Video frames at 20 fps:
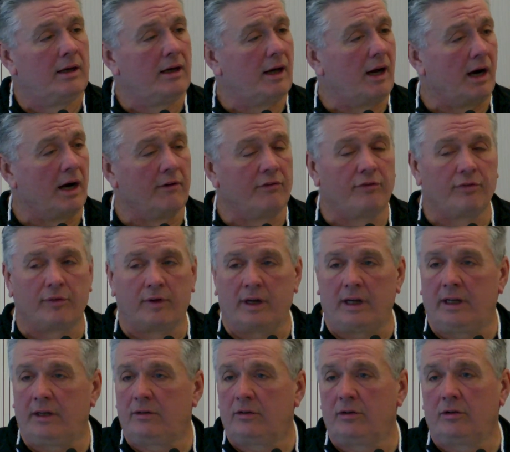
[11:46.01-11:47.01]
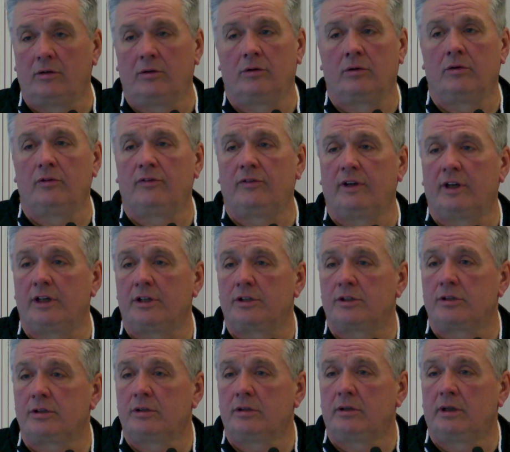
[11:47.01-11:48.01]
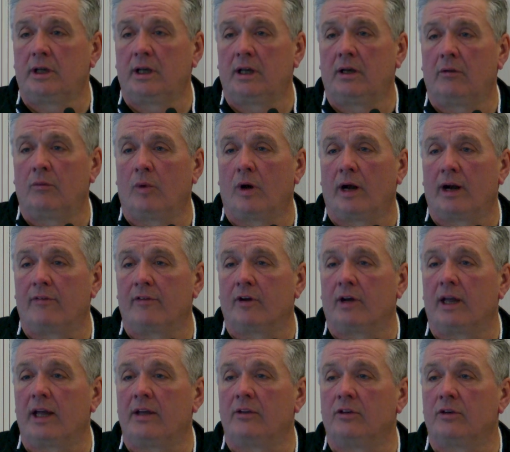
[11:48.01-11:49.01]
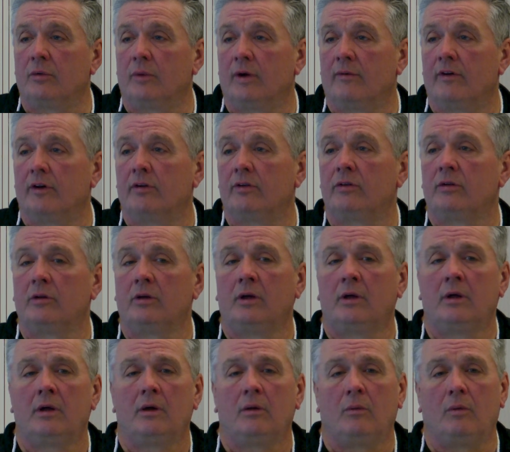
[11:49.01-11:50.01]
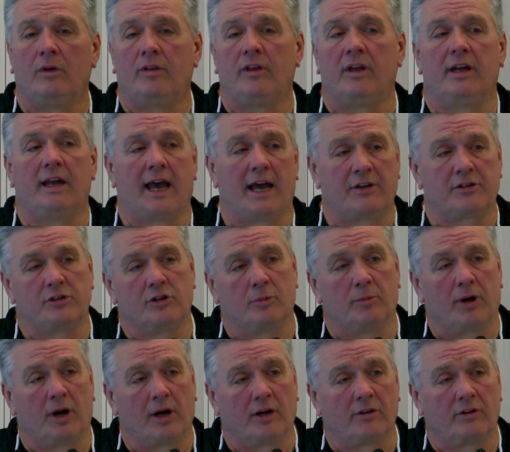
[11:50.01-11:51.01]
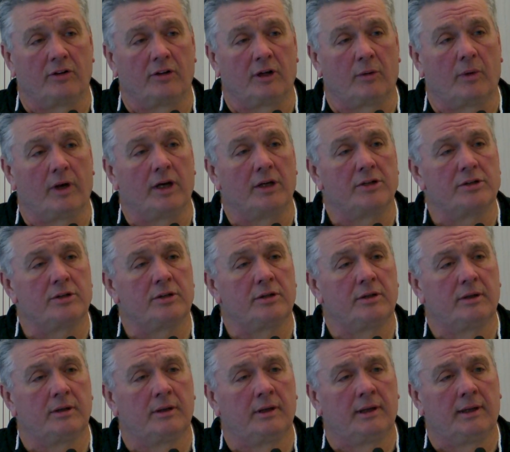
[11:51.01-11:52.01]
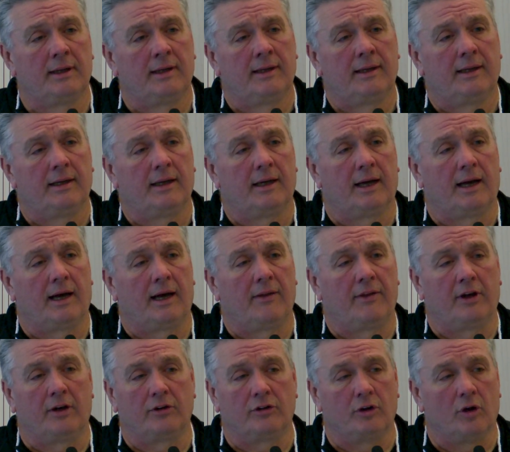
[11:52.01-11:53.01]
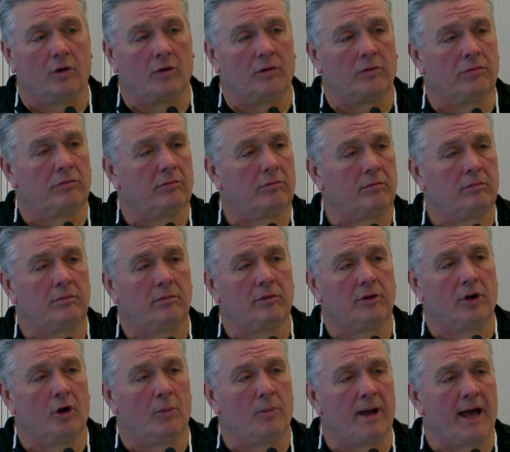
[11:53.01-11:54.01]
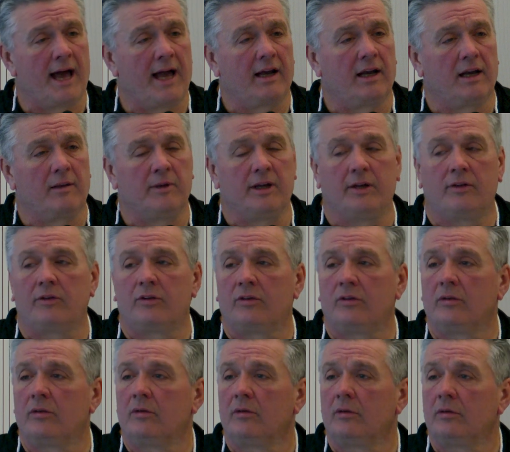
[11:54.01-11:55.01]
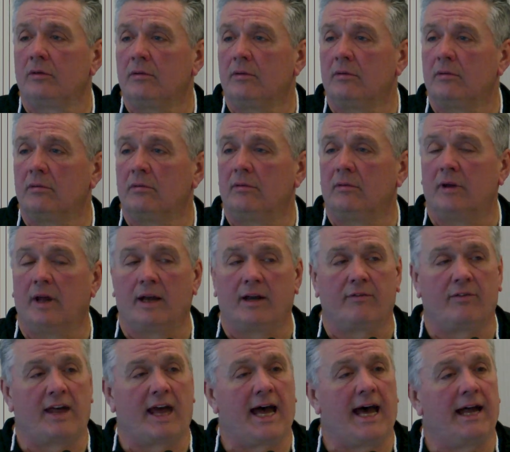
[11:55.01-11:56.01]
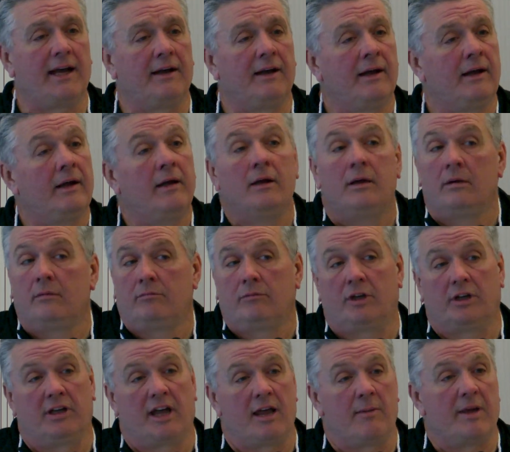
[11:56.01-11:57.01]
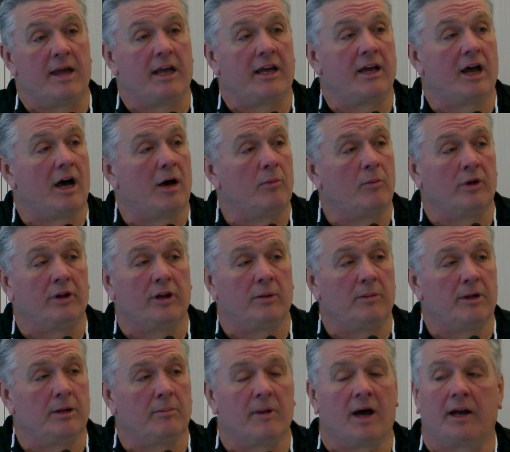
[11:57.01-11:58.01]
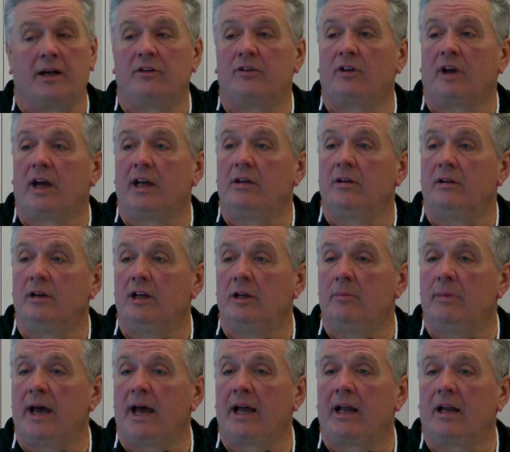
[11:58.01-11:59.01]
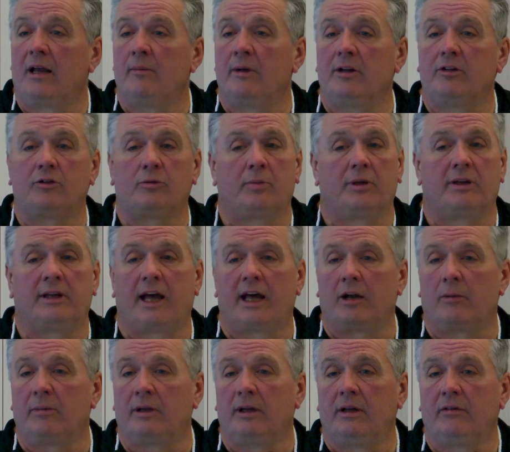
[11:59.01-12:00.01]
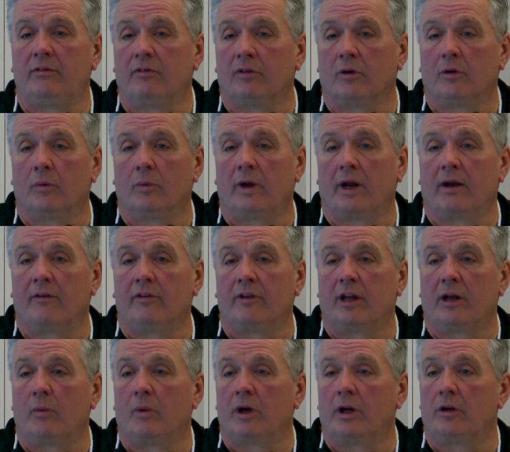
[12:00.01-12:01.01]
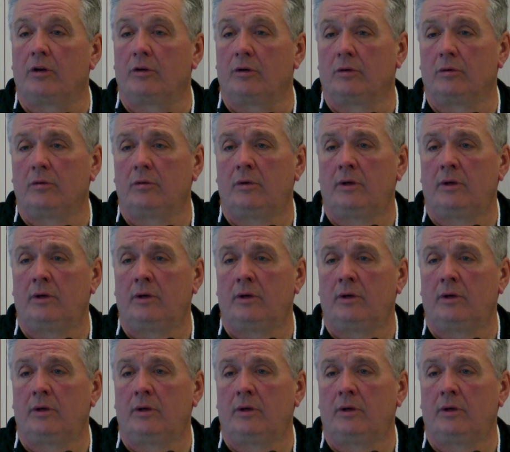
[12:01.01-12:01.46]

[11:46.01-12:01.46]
are free to fish in whatever lakes and rivers within national parks that they wish. There's no bag limits, none of that. The day may come when the Mi'kmaq decide you need bag limits, but that'll be for whatever they want to do.